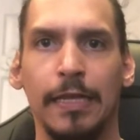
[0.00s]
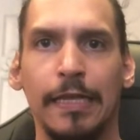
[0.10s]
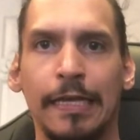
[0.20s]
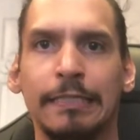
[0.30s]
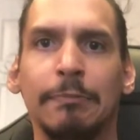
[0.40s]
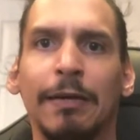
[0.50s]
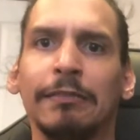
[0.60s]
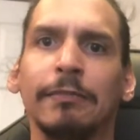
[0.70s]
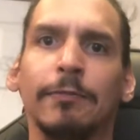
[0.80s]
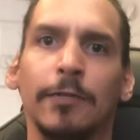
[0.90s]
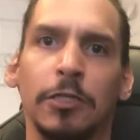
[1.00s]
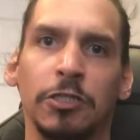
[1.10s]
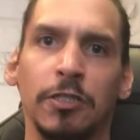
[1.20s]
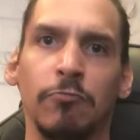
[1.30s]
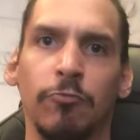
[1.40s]
gets the best of her, and
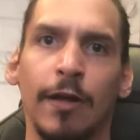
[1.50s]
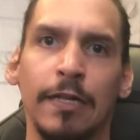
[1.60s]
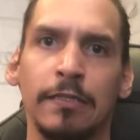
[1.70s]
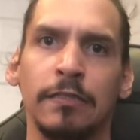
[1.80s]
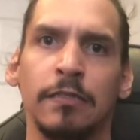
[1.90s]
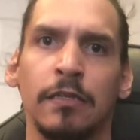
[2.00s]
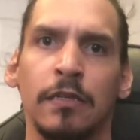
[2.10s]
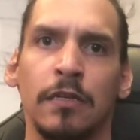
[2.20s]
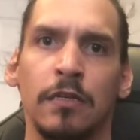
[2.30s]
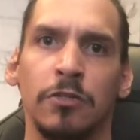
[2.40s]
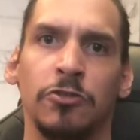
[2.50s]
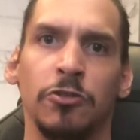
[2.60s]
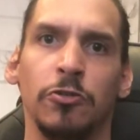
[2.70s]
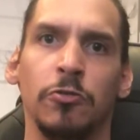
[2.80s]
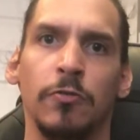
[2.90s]
she runs
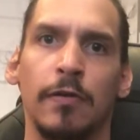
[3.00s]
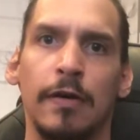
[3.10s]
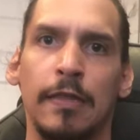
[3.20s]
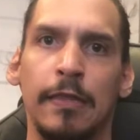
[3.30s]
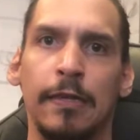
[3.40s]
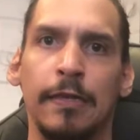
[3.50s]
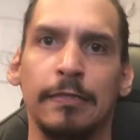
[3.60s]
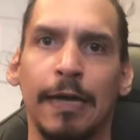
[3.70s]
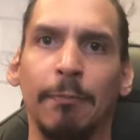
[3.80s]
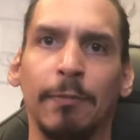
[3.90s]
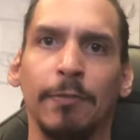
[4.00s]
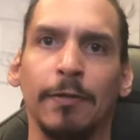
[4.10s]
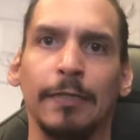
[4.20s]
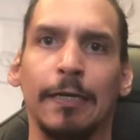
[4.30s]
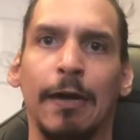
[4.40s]
to the top of the
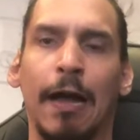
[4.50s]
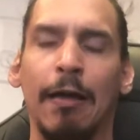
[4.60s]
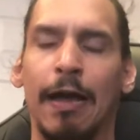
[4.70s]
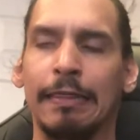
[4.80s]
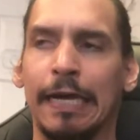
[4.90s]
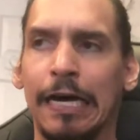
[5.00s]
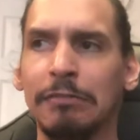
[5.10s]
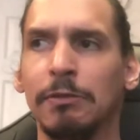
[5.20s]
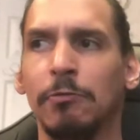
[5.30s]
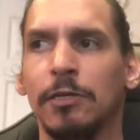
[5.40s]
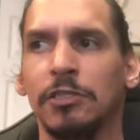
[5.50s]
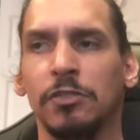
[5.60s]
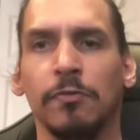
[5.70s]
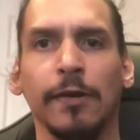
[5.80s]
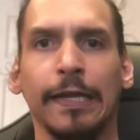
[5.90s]
building at the hospital where
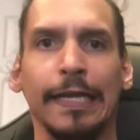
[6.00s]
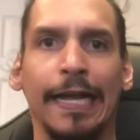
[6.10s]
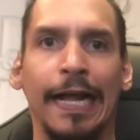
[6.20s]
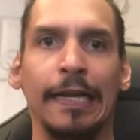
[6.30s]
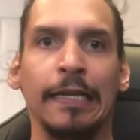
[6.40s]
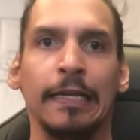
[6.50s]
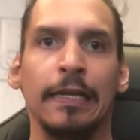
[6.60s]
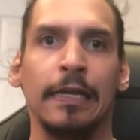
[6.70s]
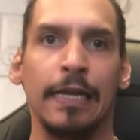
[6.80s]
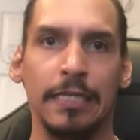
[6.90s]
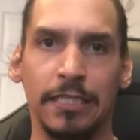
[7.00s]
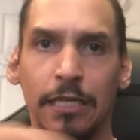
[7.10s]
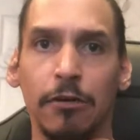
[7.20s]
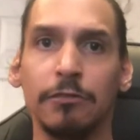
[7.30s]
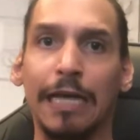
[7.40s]
she's working at, and she
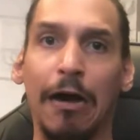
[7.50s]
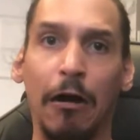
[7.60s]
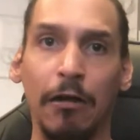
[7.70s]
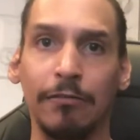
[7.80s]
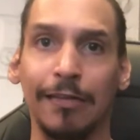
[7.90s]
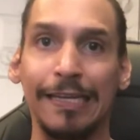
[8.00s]
goes out onto the